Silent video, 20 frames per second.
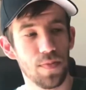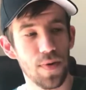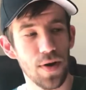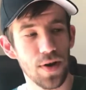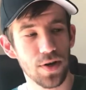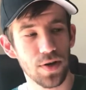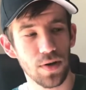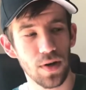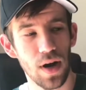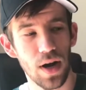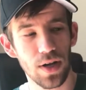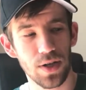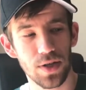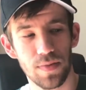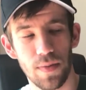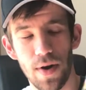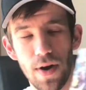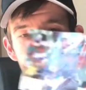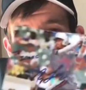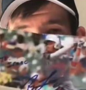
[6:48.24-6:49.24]
The picture got
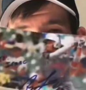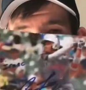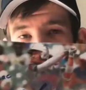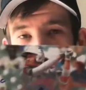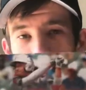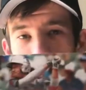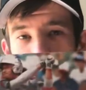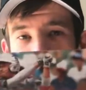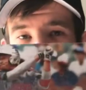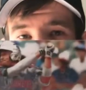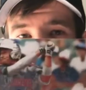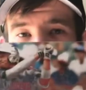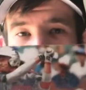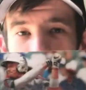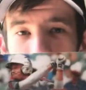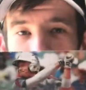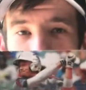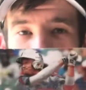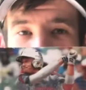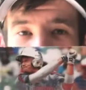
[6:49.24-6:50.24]
smeared up a little bit,
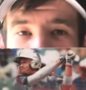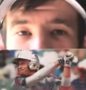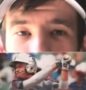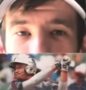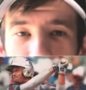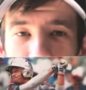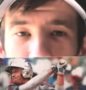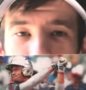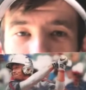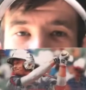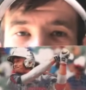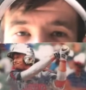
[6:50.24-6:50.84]
but he did put to